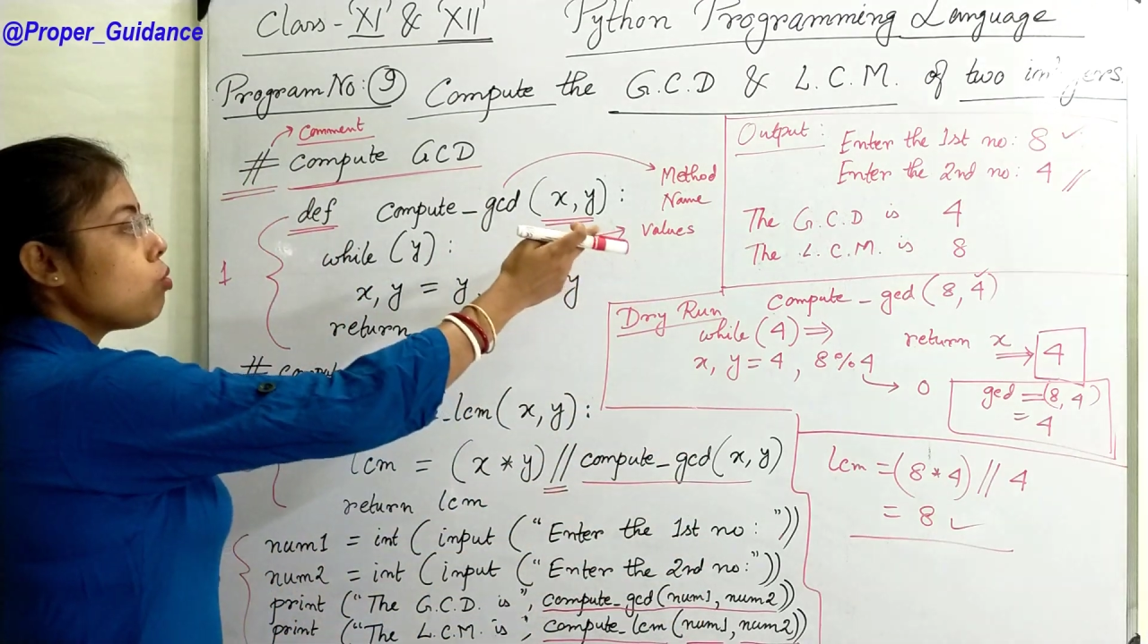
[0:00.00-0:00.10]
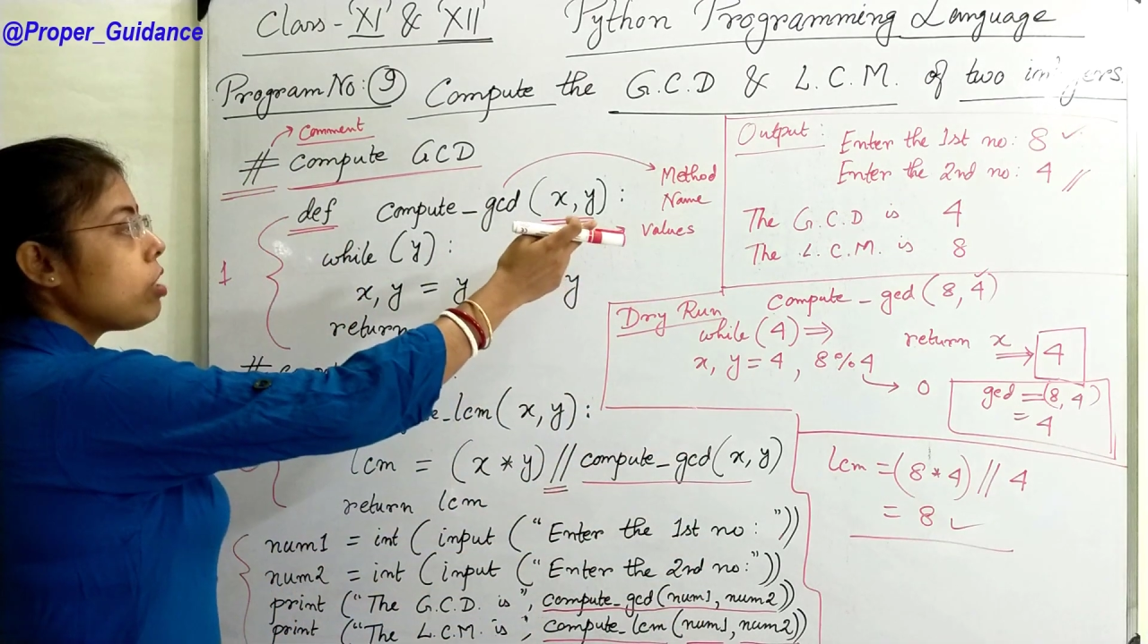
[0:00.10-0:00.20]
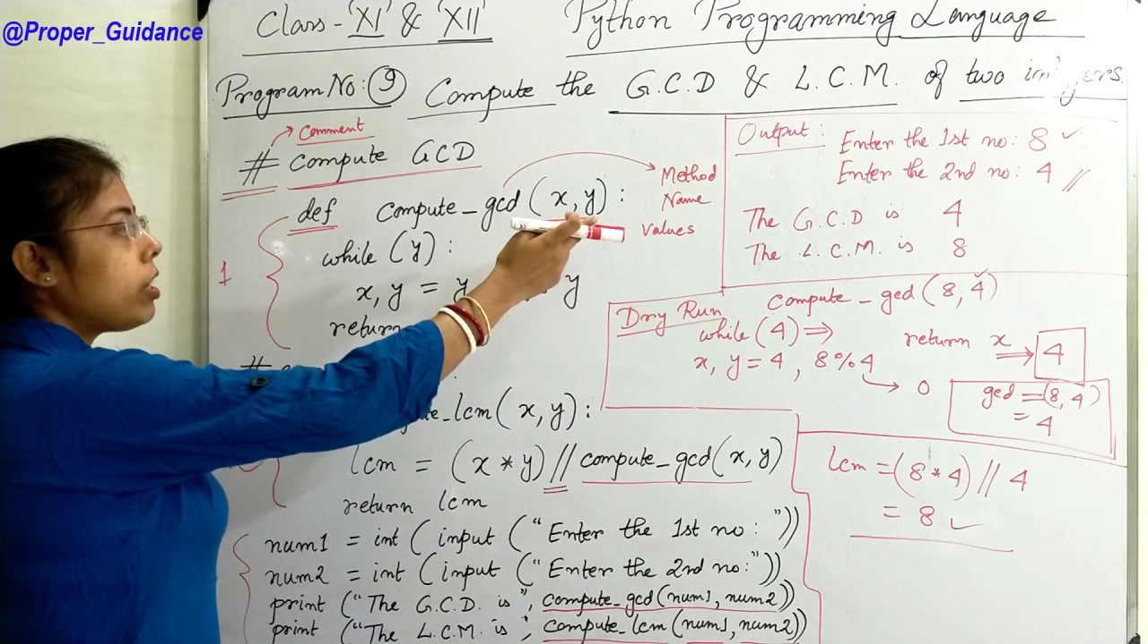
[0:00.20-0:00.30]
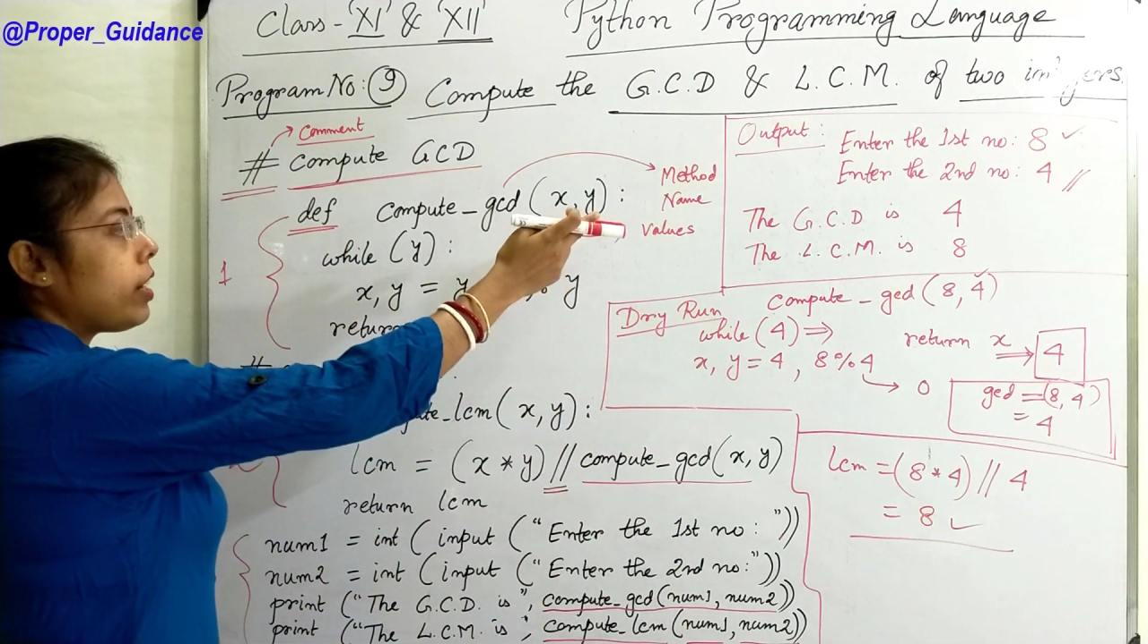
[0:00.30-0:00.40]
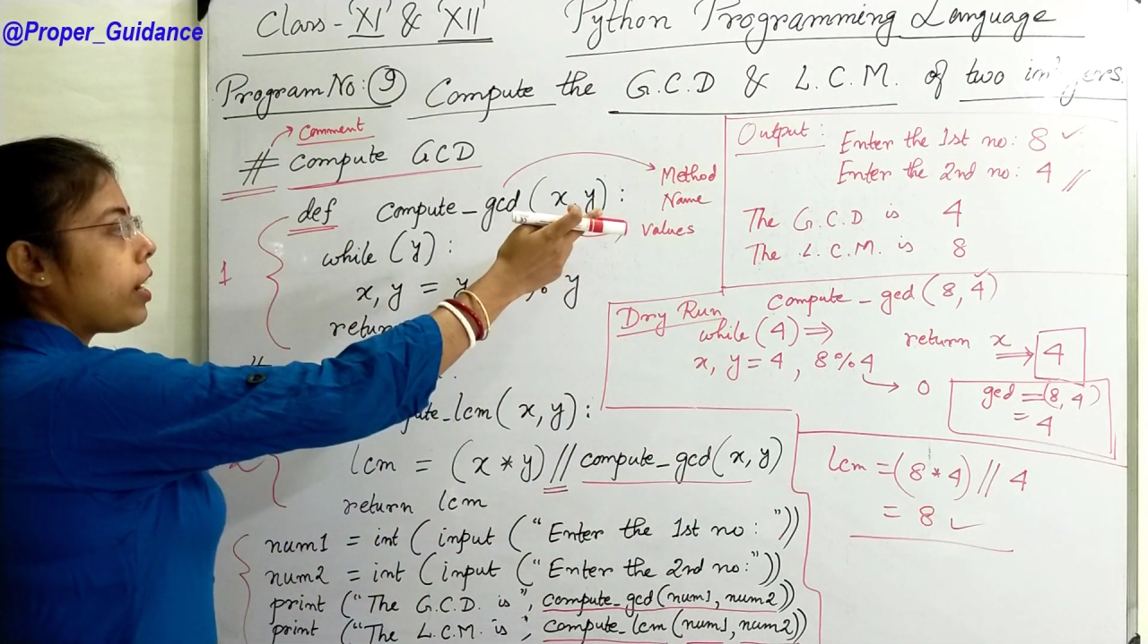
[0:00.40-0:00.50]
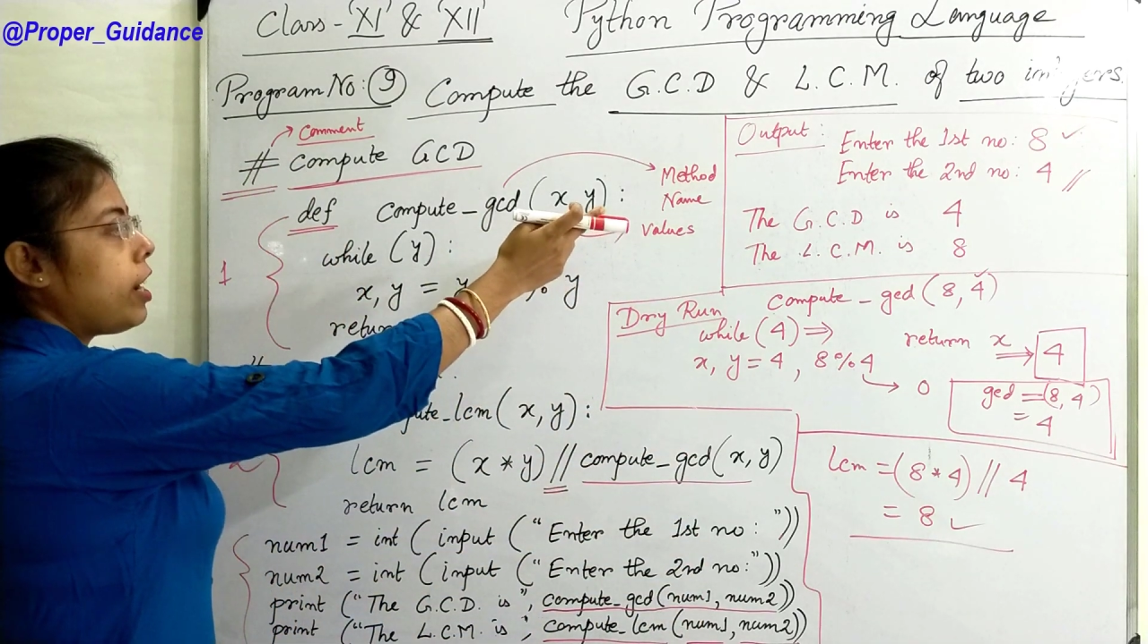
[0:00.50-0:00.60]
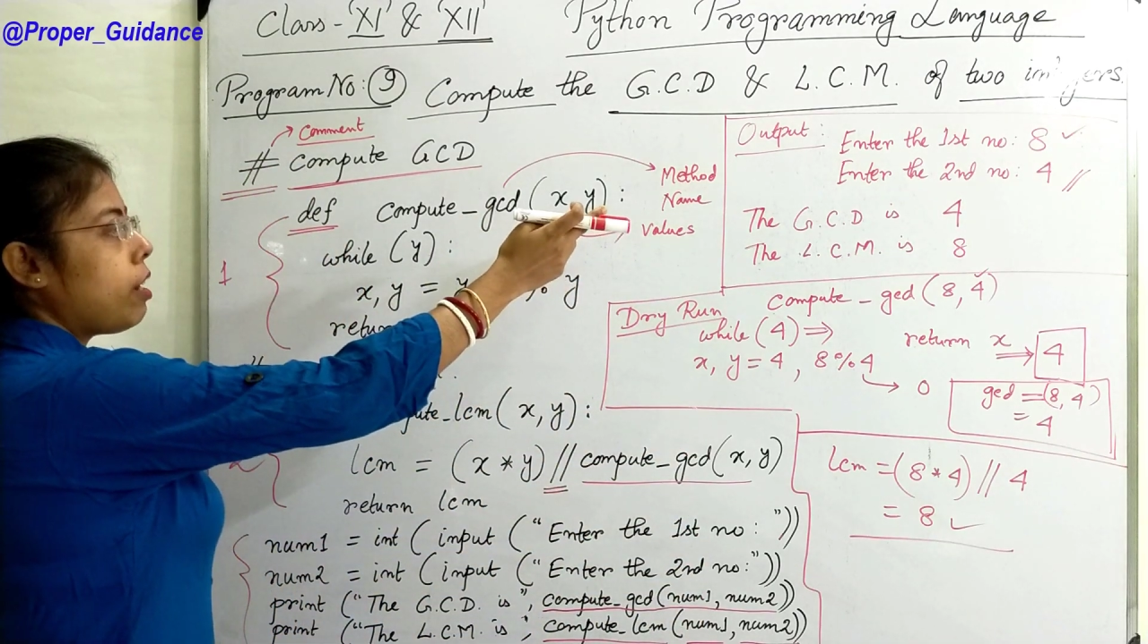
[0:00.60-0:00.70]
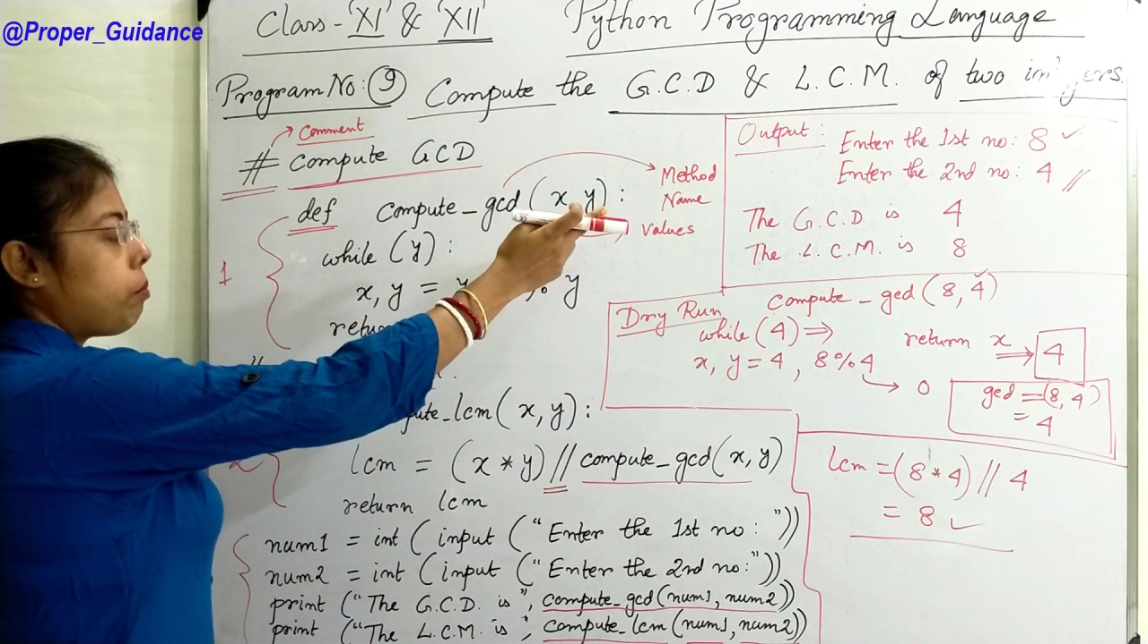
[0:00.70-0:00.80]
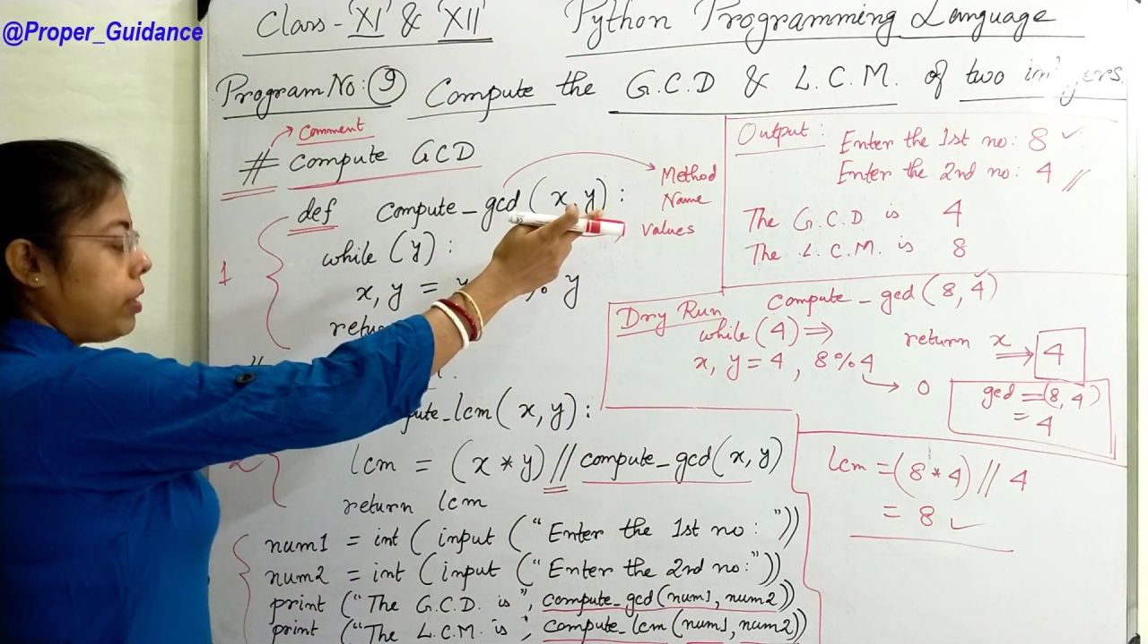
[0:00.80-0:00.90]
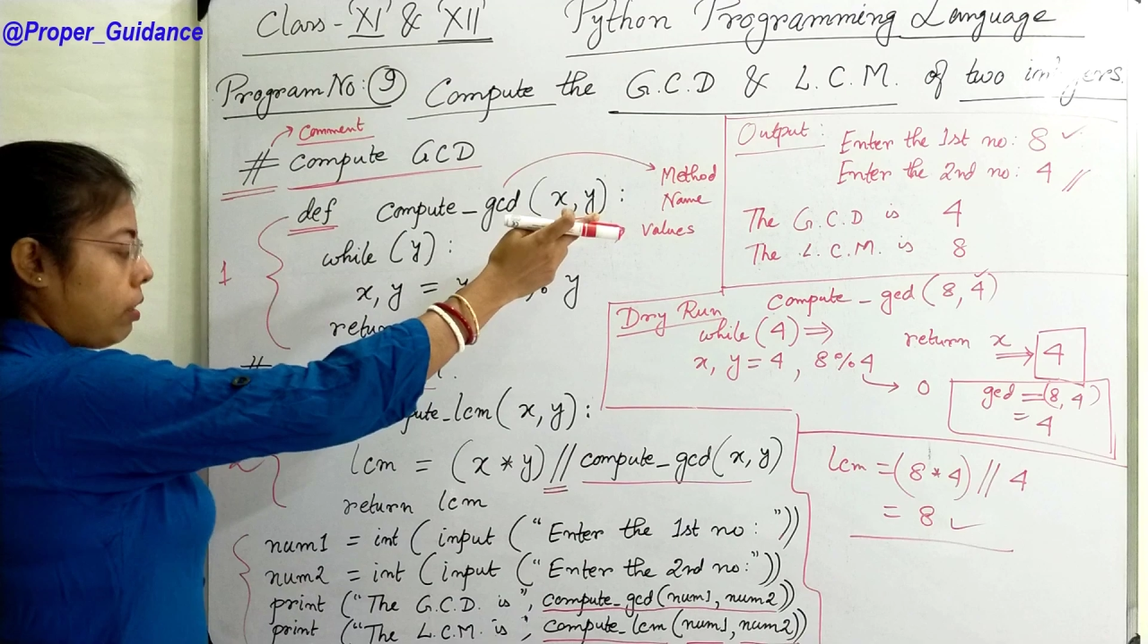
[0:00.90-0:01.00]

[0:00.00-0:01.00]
user taken number,